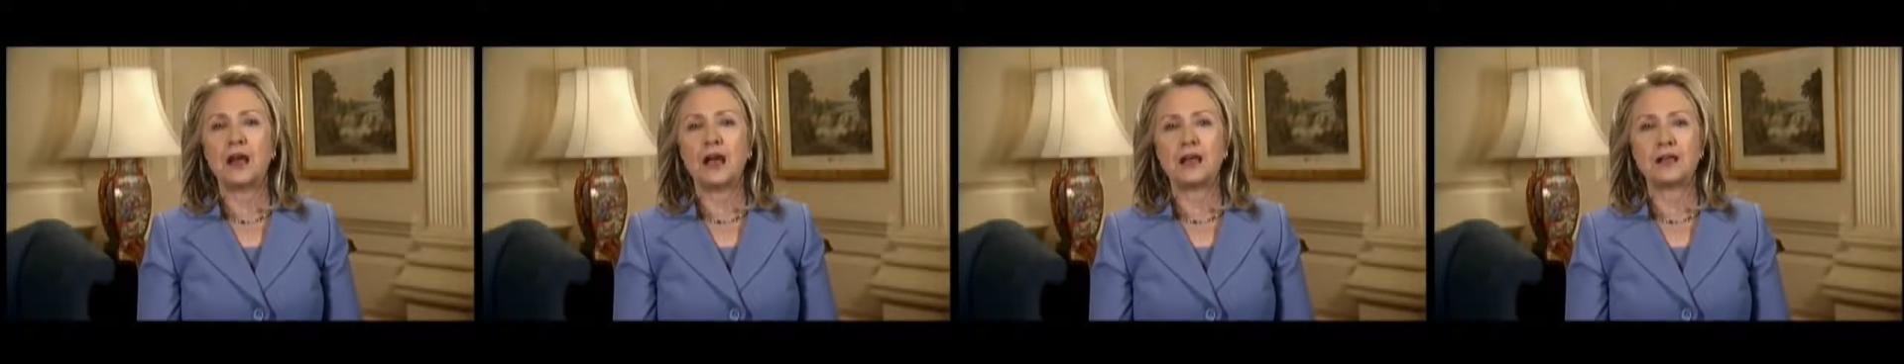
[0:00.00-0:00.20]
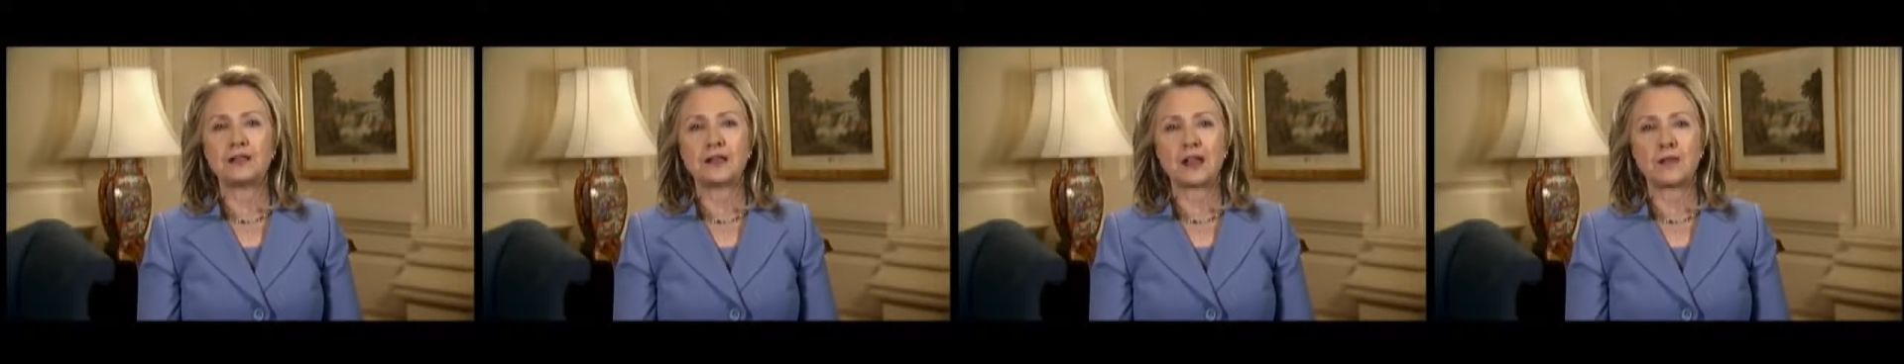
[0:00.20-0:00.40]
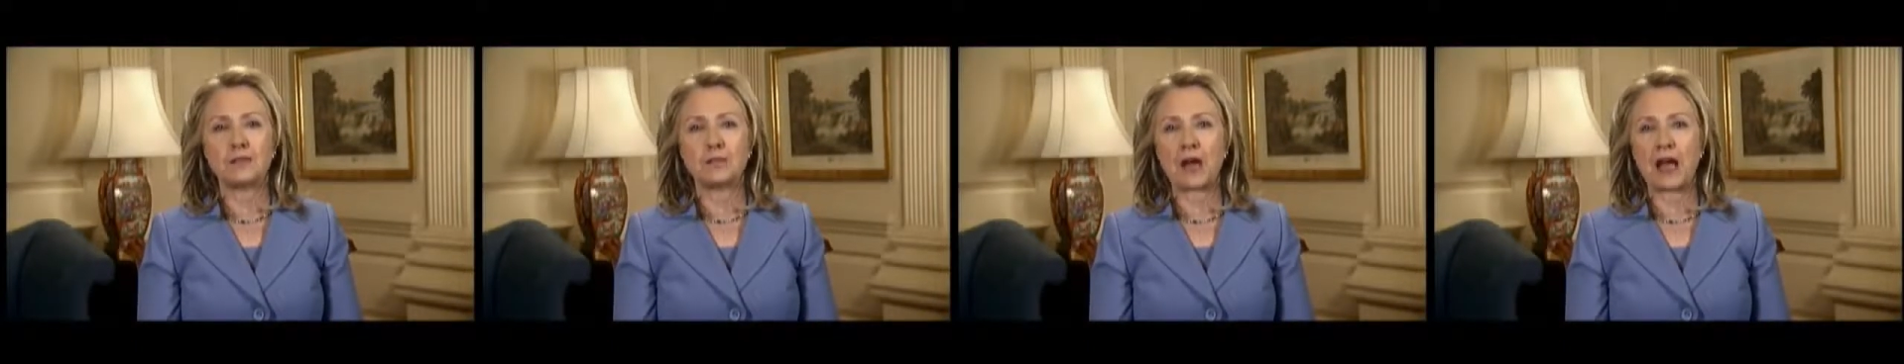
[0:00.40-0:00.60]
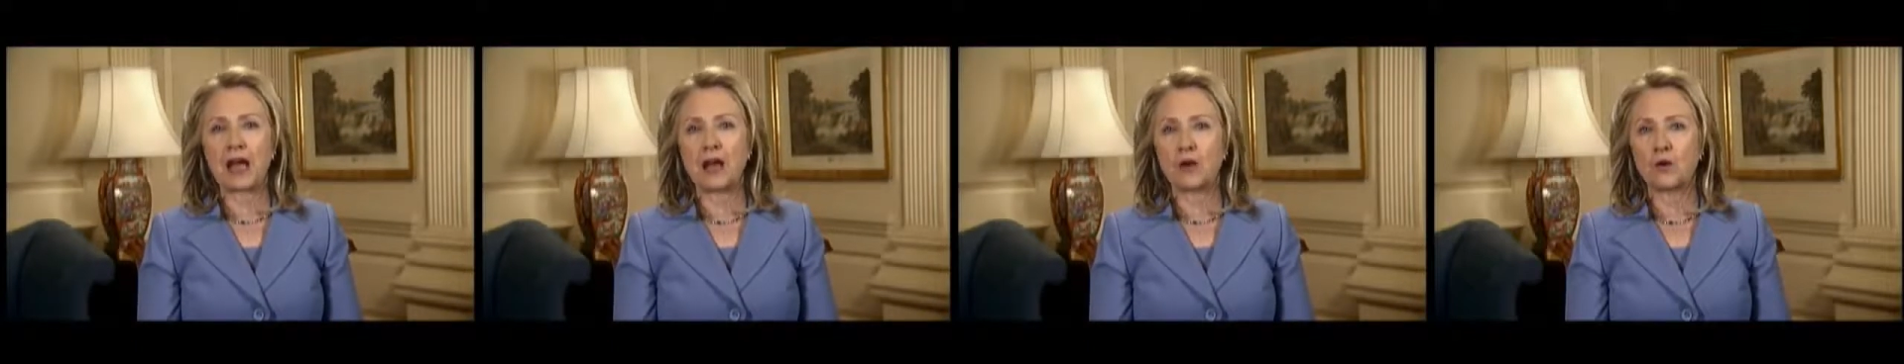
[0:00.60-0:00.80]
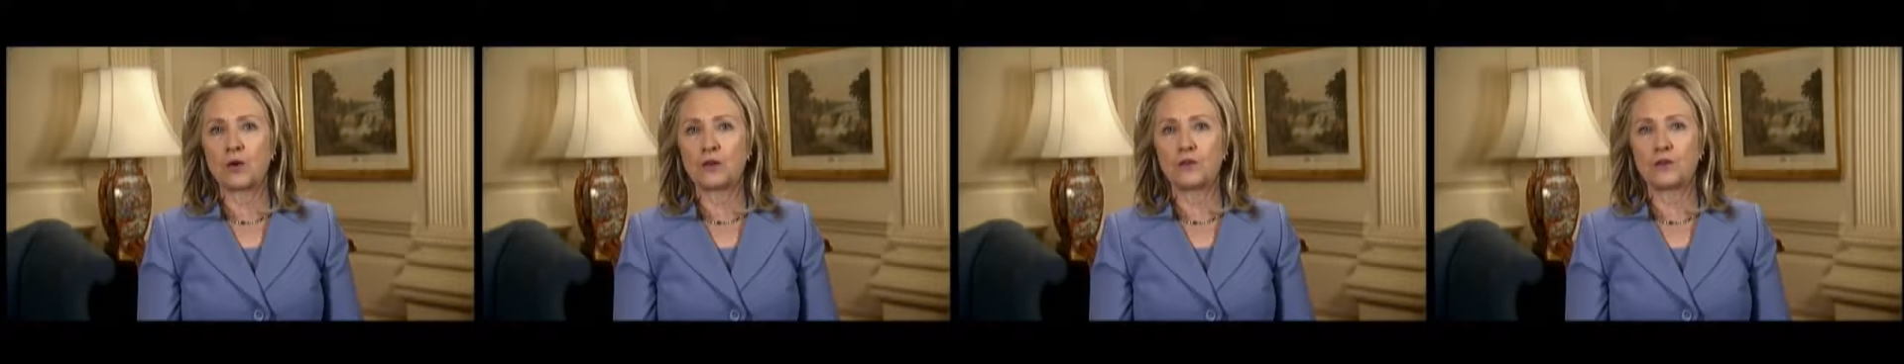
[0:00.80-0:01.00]
as a
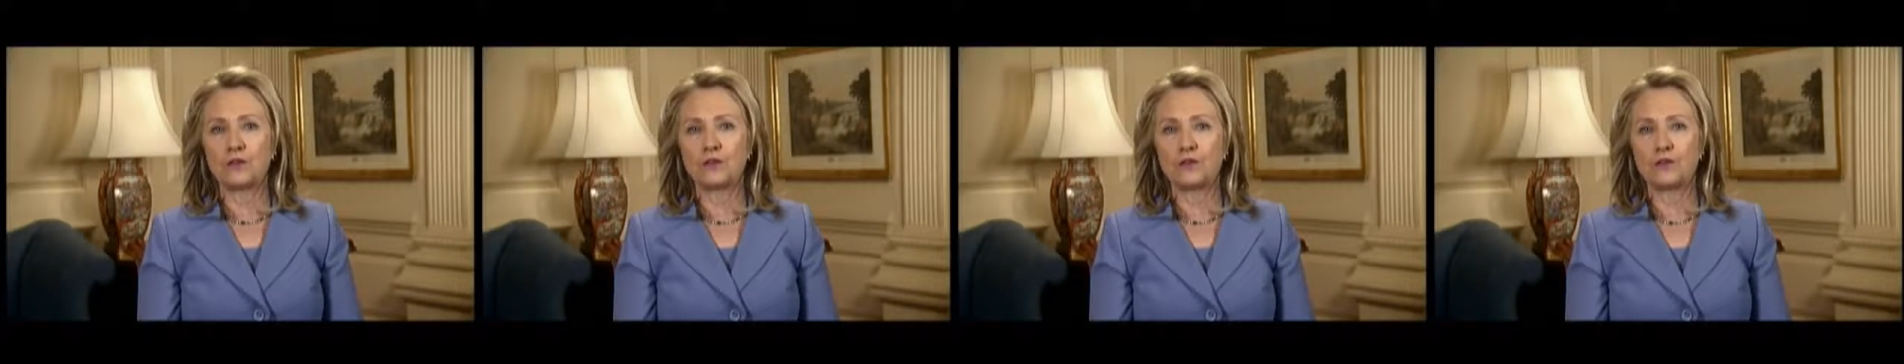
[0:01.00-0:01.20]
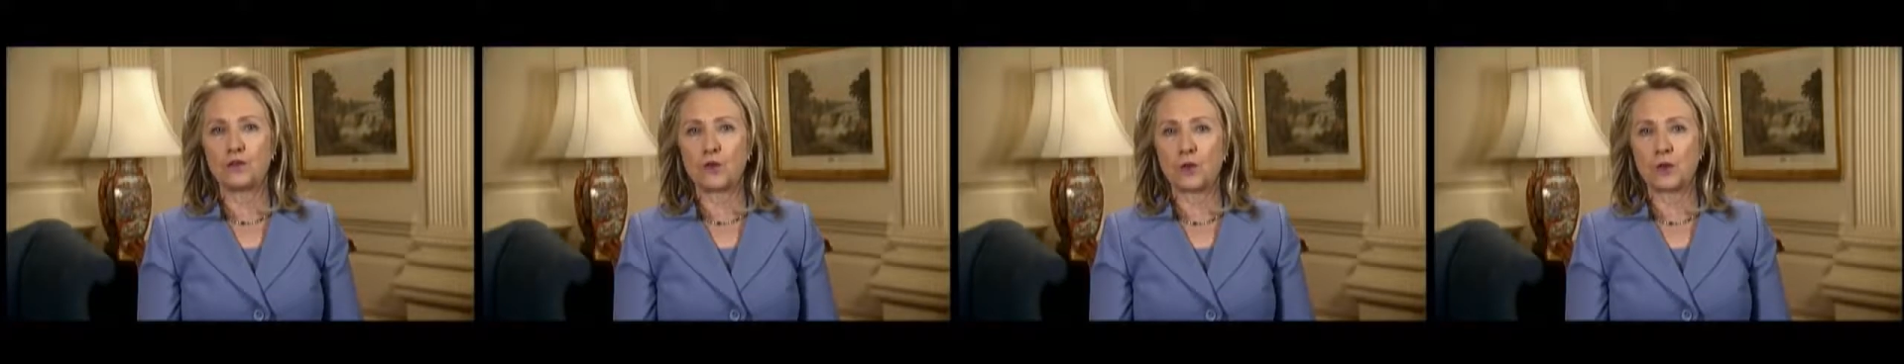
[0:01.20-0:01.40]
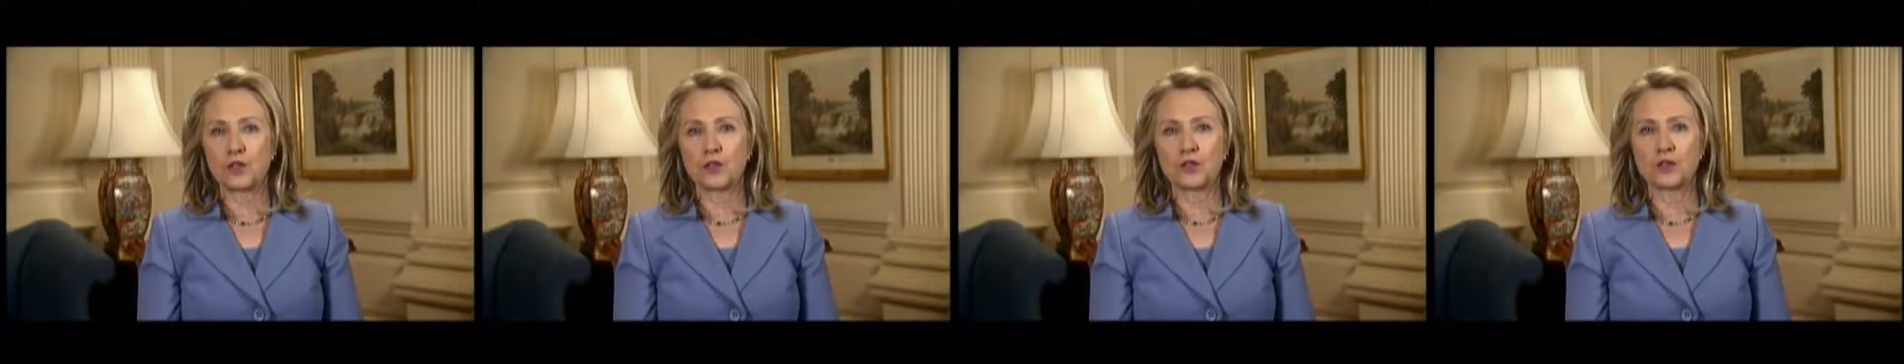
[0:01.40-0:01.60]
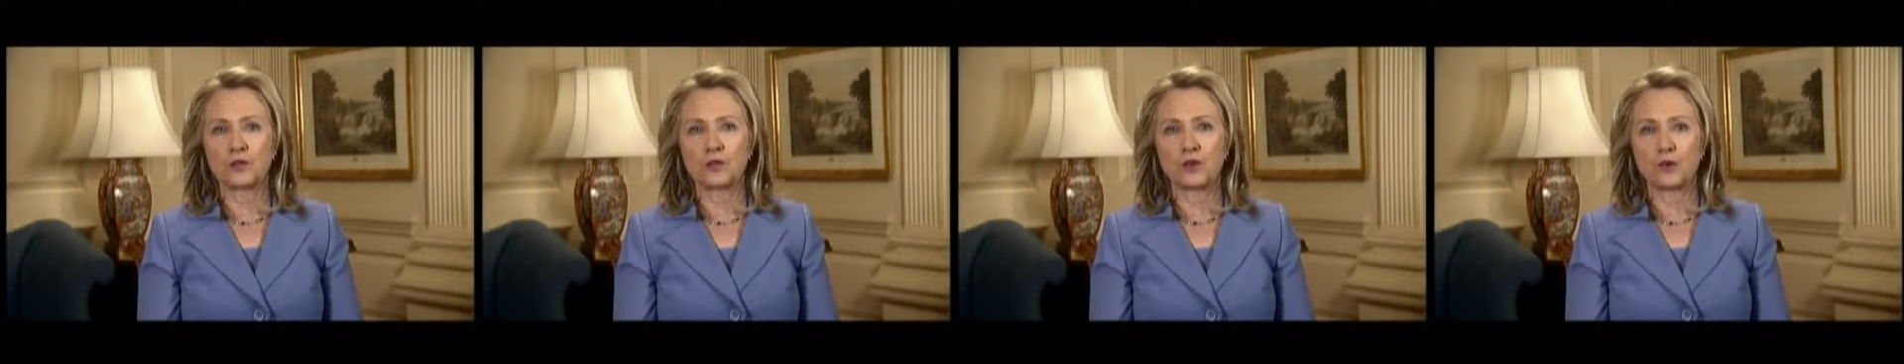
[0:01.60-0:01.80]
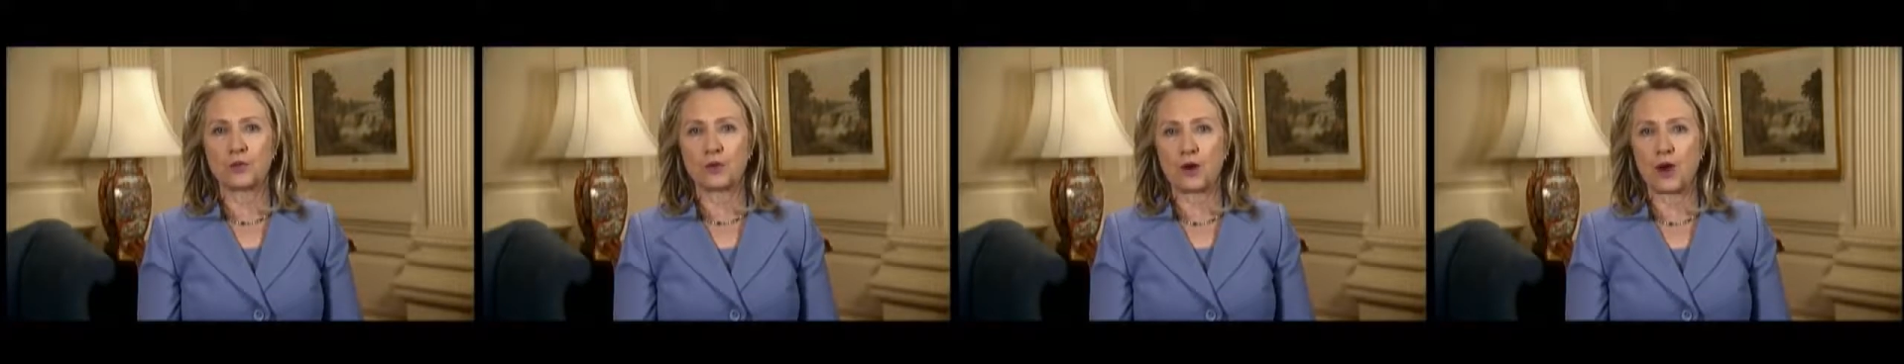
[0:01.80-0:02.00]
powerful force
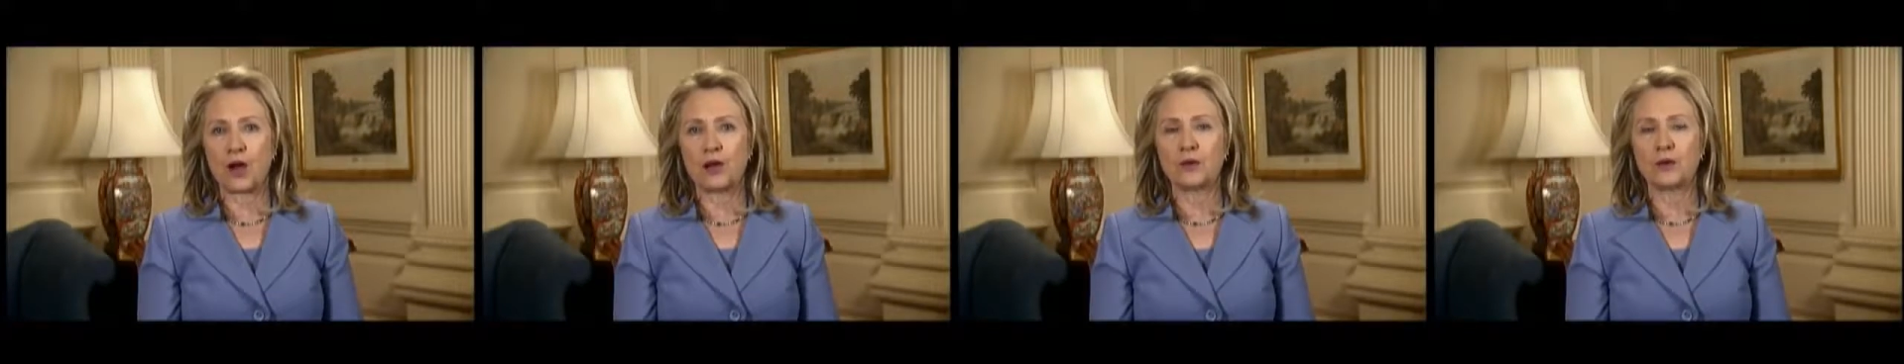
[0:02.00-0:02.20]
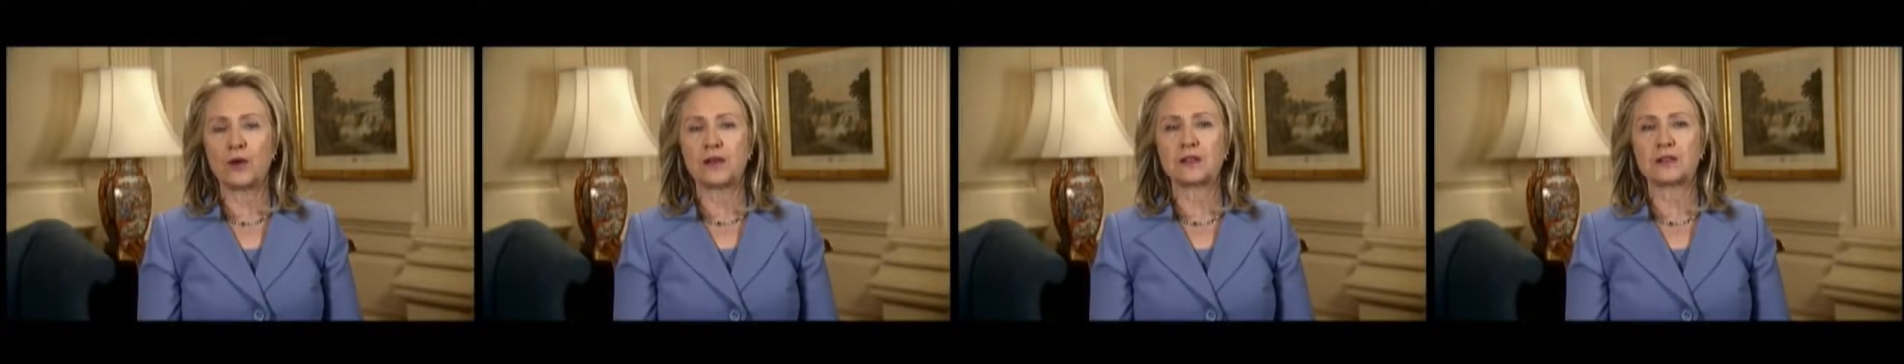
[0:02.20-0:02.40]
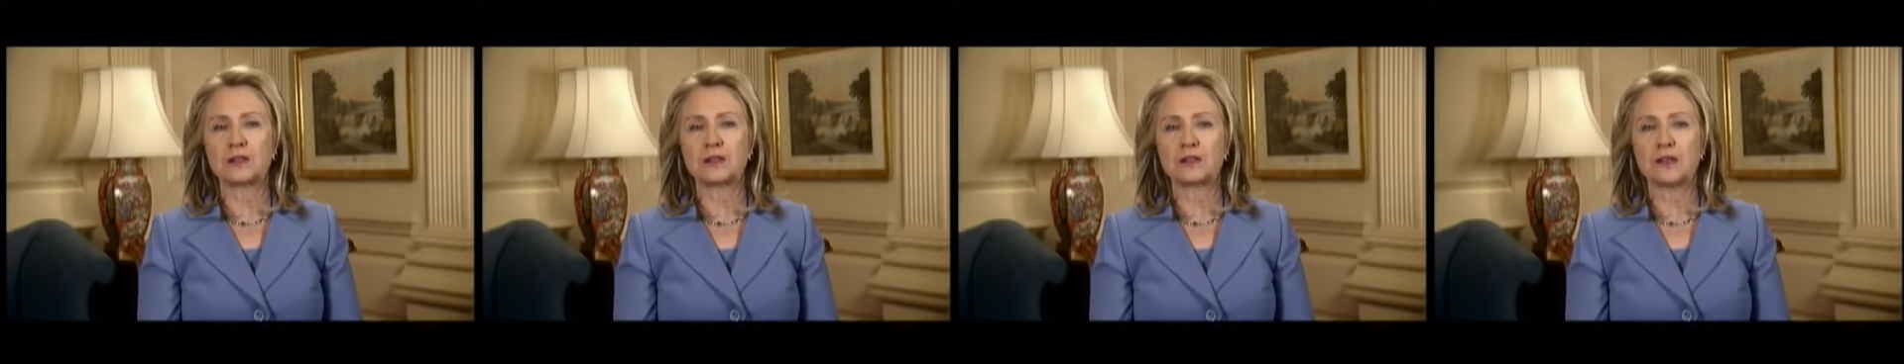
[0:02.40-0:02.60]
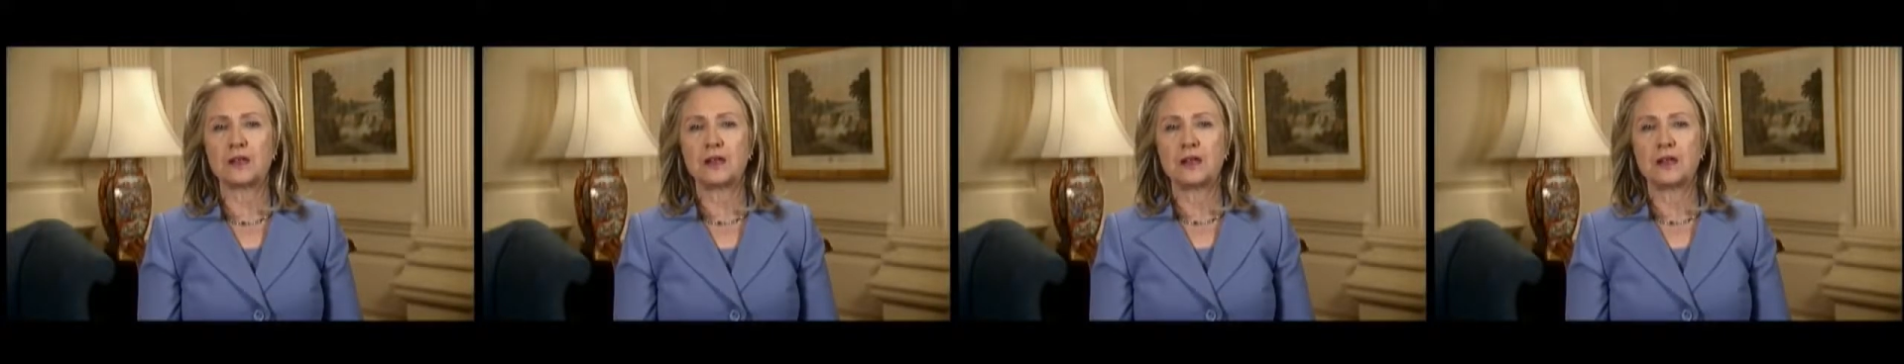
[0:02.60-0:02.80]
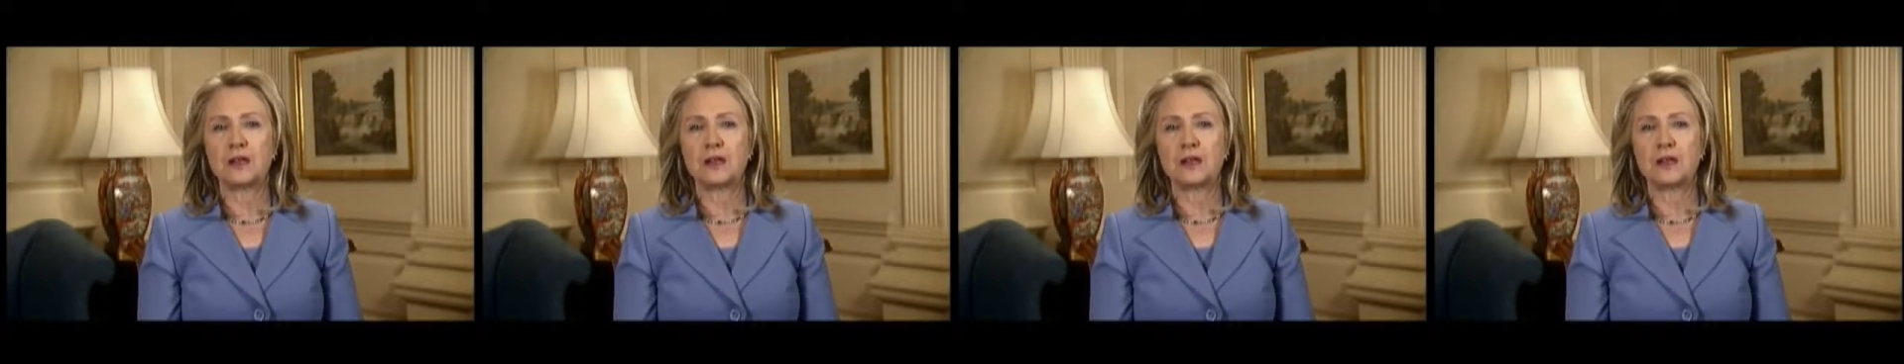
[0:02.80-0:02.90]
for progress.